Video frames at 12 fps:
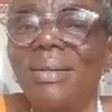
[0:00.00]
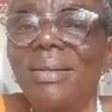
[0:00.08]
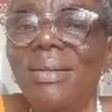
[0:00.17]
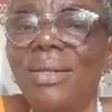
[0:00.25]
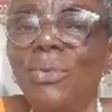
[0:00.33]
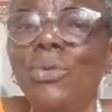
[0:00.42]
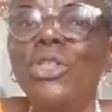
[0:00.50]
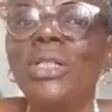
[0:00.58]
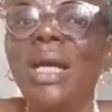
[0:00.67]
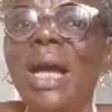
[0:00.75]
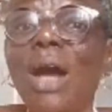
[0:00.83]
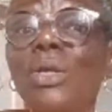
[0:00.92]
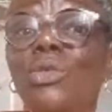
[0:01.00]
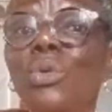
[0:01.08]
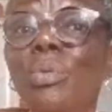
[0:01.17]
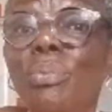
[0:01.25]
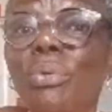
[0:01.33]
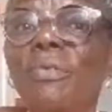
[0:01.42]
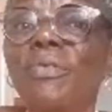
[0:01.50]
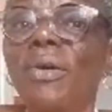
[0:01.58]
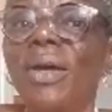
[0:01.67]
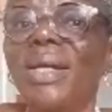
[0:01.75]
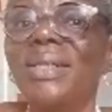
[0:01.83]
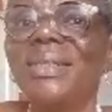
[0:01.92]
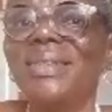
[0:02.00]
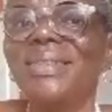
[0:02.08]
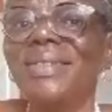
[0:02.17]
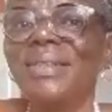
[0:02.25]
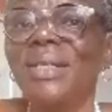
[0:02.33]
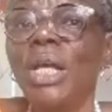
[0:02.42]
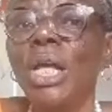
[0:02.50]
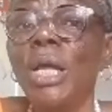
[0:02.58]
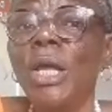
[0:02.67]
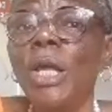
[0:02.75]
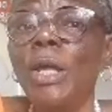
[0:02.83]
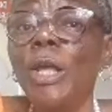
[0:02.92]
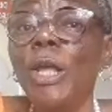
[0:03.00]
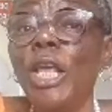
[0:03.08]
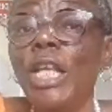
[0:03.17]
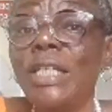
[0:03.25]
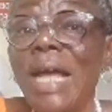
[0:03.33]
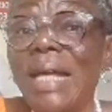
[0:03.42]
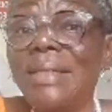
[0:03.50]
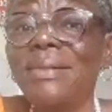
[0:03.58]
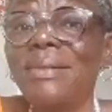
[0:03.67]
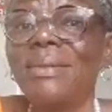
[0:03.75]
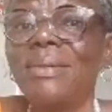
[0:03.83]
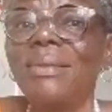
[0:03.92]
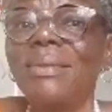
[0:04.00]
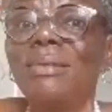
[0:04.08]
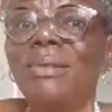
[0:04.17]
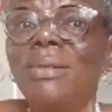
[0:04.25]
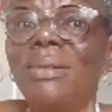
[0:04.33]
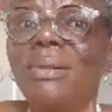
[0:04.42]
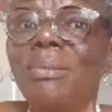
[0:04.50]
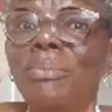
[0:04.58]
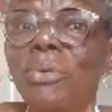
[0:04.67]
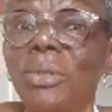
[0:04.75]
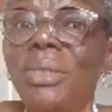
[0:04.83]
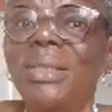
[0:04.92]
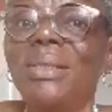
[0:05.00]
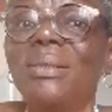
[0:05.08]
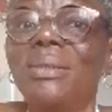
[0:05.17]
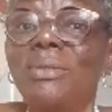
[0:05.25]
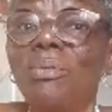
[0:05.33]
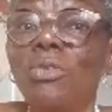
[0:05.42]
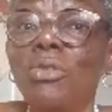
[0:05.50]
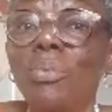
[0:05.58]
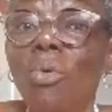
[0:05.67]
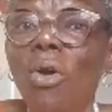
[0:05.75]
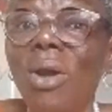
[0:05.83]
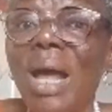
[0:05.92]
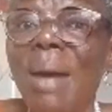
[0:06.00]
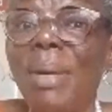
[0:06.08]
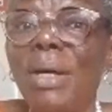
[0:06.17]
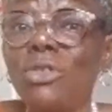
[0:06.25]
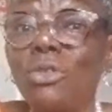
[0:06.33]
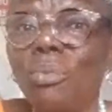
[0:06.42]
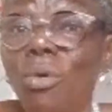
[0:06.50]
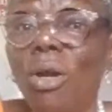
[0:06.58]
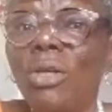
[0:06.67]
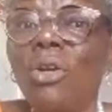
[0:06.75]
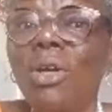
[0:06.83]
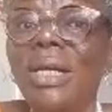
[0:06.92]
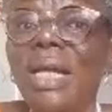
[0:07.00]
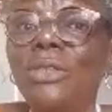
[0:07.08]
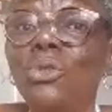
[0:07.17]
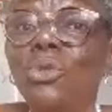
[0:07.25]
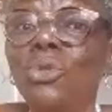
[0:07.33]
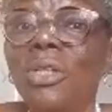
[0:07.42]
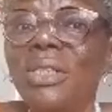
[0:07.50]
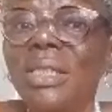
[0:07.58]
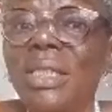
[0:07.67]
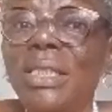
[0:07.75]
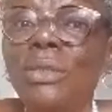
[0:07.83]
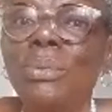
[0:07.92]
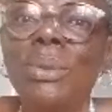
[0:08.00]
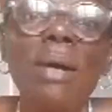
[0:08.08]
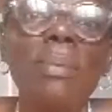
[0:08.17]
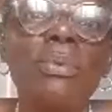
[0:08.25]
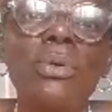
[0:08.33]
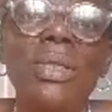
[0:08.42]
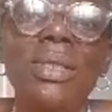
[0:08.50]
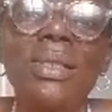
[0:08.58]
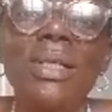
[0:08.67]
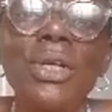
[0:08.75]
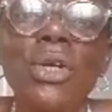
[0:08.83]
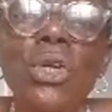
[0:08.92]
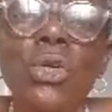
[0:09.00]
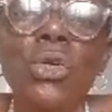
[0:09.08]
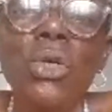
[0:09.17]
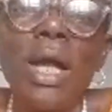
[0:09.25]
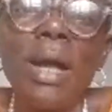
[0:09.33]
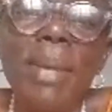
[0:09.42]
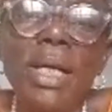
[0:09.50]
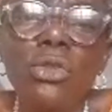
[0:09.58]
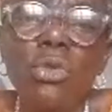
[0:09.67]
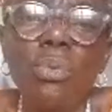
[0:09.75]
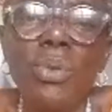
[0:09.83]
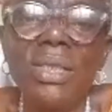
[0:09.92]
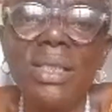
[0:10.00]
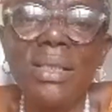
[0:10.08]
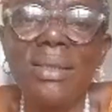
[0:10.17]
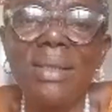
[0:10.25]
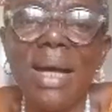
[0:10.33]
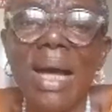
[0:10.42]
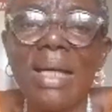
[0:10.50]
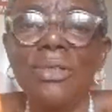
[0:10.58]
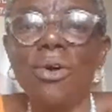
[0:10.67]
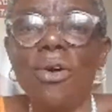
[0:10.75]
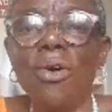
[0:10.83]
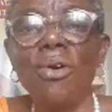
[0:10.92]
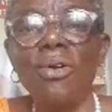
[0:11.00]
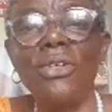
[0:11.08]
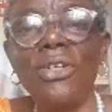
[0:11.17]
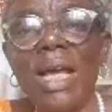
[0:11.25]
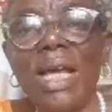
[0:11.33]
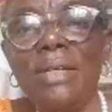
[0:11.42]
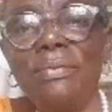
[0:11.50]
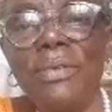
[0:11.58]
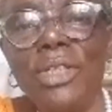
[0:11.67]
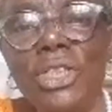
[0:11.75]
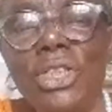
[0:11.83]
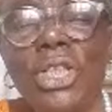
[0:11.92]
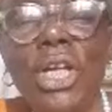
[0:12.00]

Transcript: You will see how it will improve your health. It has protein, small amount, not that you should just eat it without protein. You can make soup with it, add your dried fish,